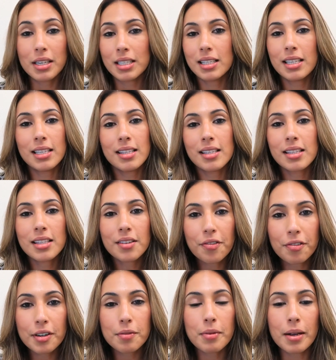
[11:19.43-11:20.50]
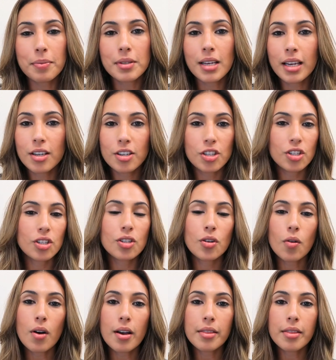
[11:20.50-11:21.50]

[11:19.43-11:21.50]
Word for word: And since it's a free website, you can just go